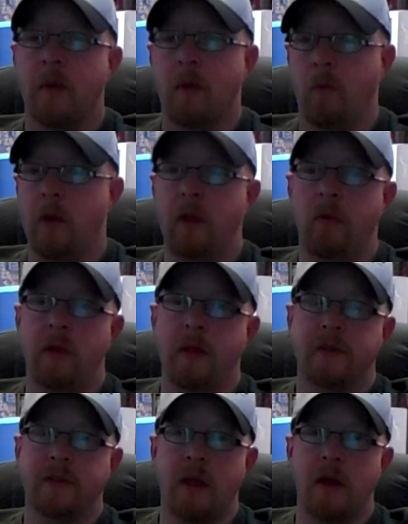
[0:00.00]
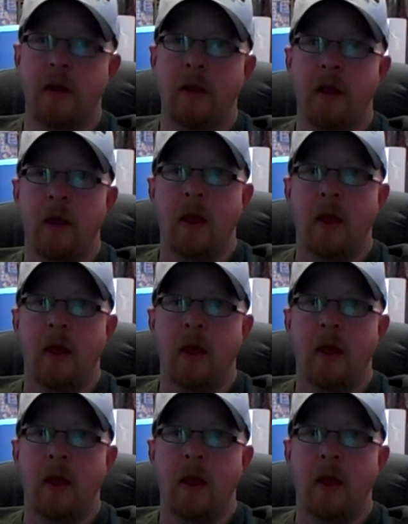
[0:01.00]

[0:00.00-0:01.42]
really, really excited.